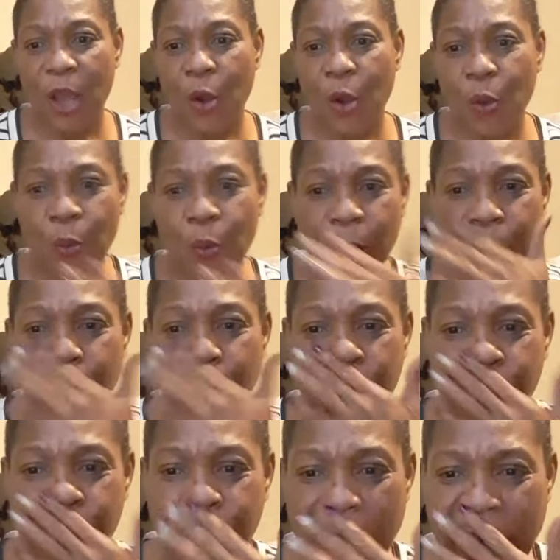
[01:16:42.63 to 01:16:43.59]

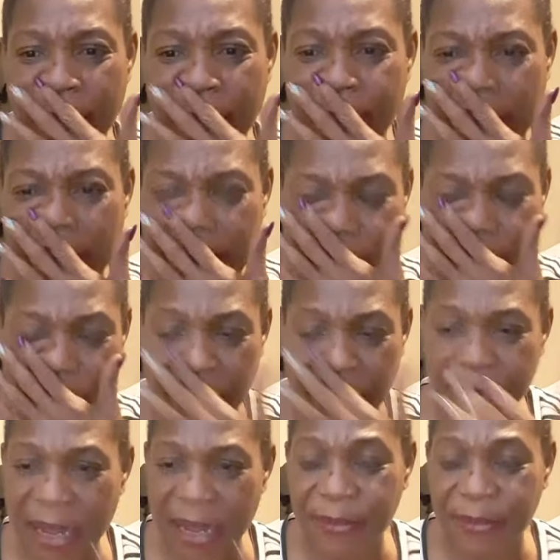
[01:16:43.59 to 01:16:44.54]

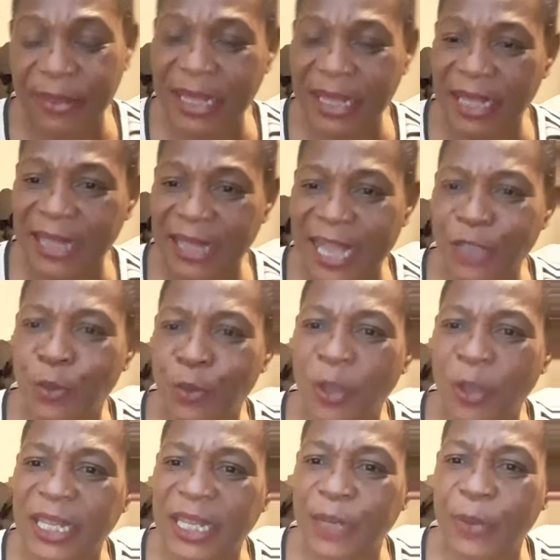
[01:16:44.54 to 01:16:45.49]
there is
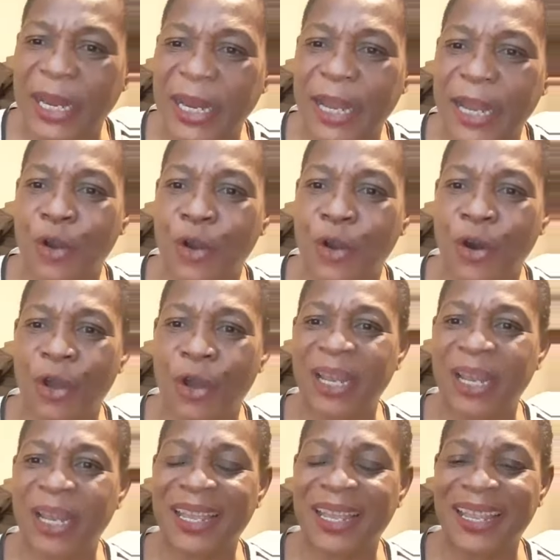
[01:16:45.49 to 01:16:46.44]
one thing where they call
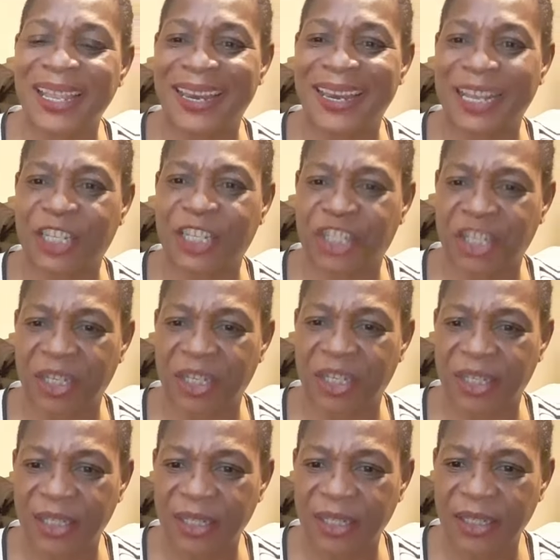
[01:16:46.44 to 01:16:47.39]
election.
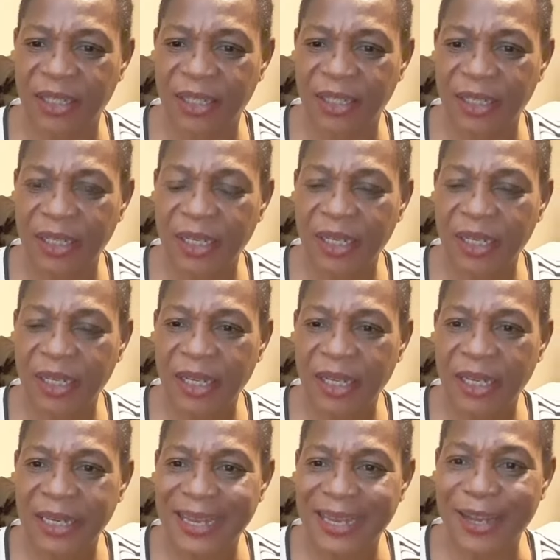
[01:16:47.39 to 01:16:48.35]

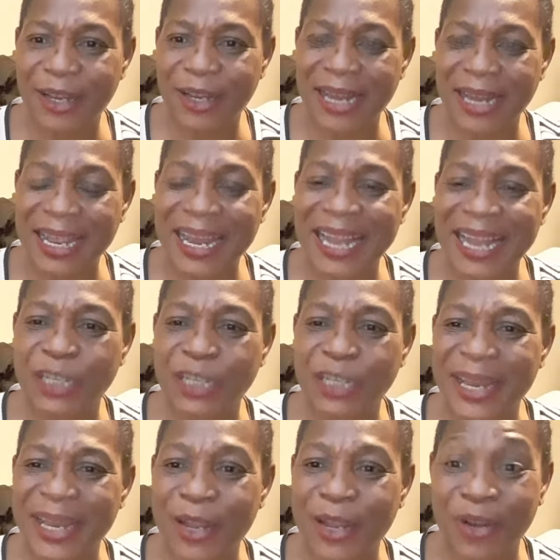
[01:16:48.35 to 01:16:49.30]
They're gonna see
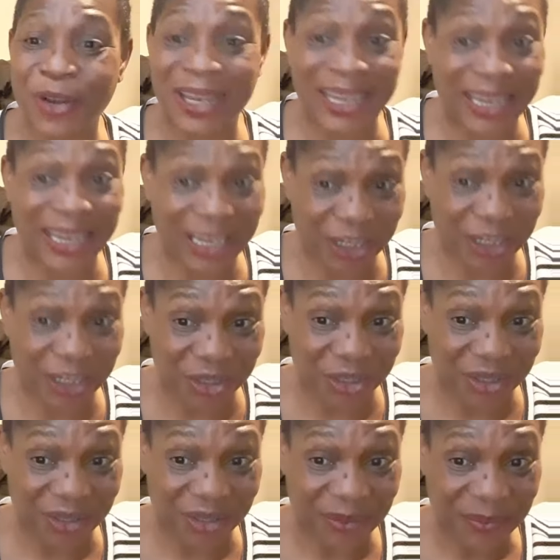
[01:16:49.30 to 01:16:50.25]
what they call
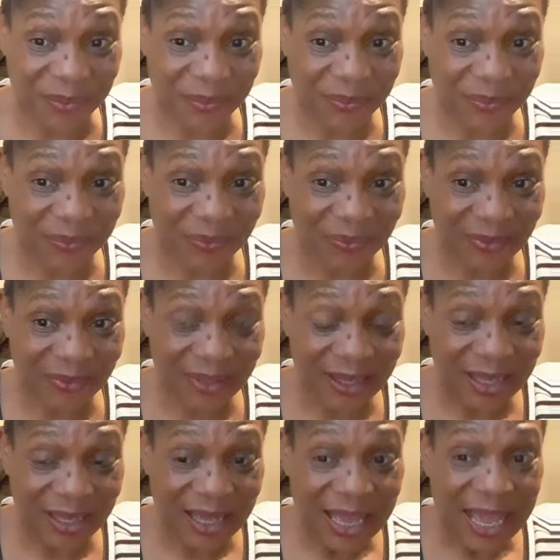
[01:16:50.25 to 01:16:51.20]
election.
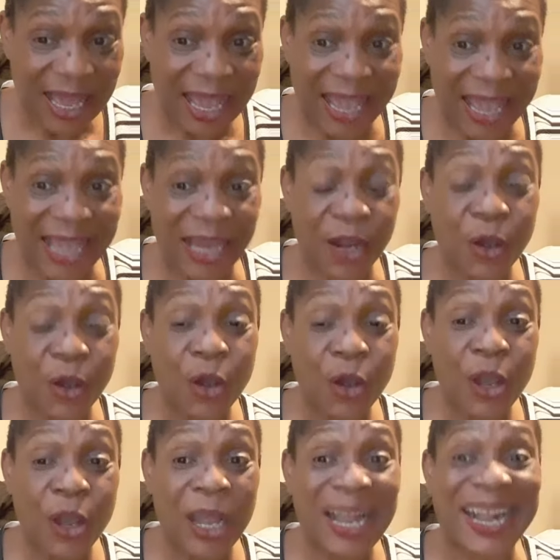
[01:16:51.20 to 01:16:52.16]
And
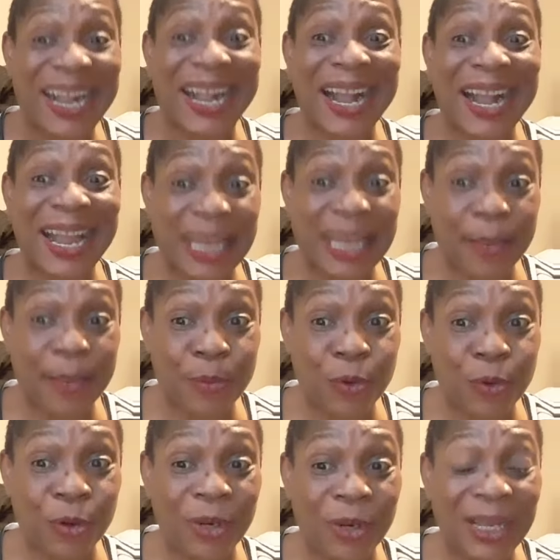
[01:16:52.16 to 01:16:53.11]

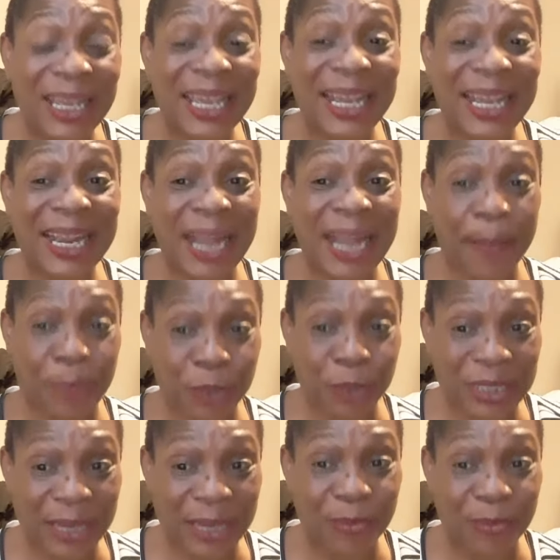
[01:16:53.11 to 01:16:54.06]
credible,
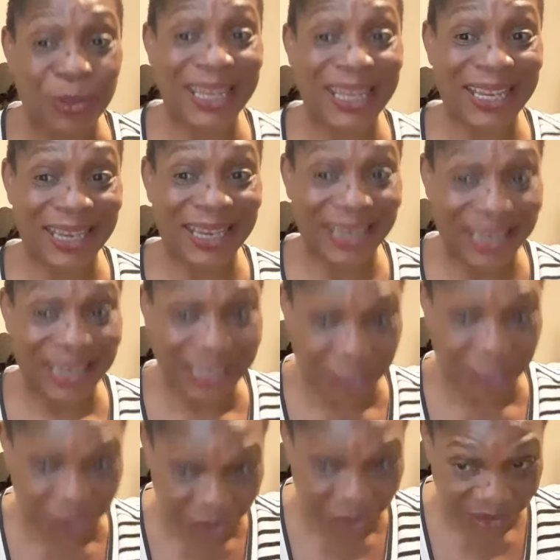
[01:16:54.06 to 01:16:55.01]
reputable
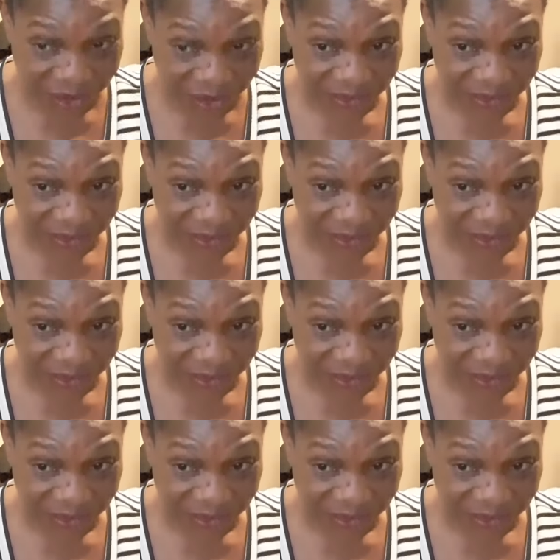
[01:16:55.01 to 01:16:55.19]
election.